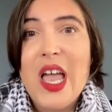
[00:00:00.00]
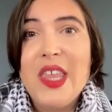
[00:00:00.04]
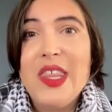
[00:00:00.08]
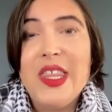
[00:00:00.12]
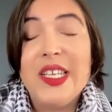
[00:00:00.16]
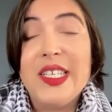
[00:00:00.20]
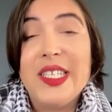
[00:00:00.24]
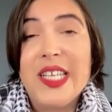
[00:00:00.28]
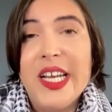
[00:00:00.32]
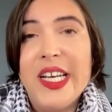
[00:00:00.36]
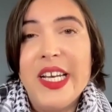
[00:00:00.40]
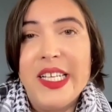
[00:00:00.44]

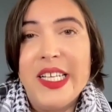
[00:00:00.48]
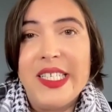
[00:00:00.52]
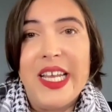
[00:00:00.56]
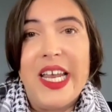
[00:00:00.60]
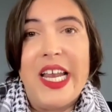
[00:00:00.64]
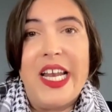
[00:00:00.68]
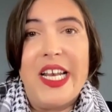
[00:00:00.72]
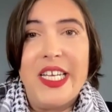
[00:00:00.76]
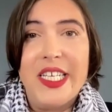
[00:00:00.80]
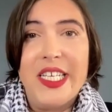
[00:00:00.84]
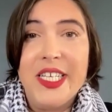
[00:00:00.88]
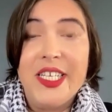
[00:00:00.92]
the Zionist
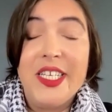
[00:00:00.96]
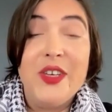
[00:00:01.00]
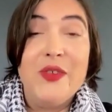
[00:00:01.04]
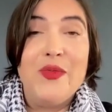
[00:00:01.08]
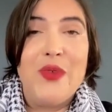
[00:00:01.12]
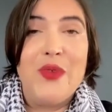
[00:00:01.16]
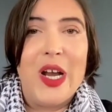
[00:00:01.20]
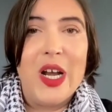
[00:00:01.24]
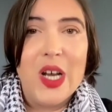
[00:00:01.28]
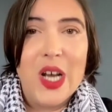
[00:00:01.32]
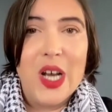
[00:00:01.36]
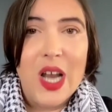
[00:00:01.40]
entity
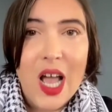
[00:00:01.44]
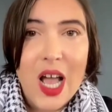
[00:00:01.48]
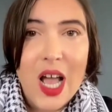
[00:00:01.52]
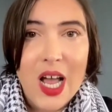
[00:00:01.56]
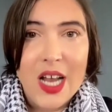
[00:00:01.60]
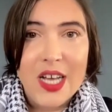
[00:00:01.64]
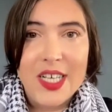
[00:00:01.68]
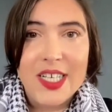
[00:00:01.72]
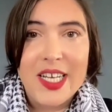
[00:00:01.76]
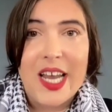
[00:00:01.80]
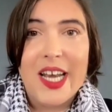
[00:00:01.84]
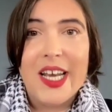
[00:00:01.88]
writ
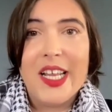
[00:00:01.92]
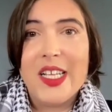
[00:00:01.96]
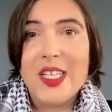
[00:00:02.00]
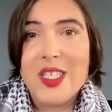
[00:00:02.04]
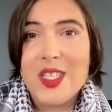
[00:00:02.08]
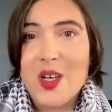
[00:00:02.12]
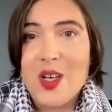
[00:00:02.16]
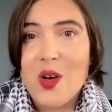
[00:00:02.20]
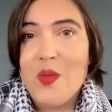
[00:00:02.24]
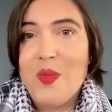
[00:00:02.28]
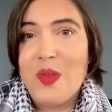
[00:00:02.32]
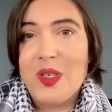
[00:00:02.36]
large and
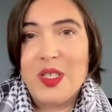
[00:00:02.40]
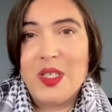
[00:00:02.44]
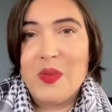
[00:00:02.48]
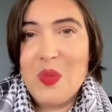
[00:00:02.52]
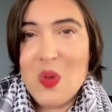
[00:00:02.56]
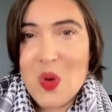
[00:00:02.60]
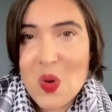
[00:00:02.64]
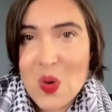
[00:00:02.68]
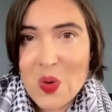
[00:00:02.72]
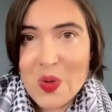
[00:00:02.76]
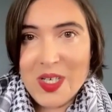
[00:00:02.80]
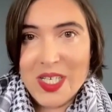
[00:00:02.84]
its global
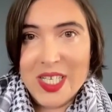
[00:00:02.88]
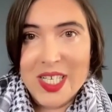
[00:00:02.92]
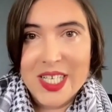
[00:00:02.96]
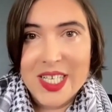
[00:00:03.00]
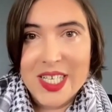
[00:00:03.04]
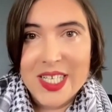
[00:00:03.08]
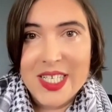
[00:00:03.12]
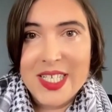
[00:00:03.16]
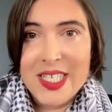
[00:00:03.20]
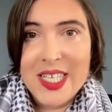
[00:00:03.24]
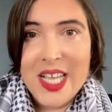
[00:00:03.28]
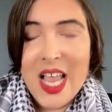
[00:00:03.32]

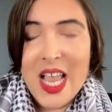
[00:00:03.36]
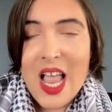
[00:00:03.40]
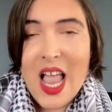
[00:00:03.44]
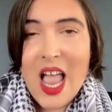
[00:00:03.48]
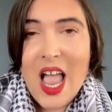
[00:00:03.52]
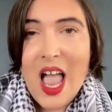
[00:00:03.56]
supporters,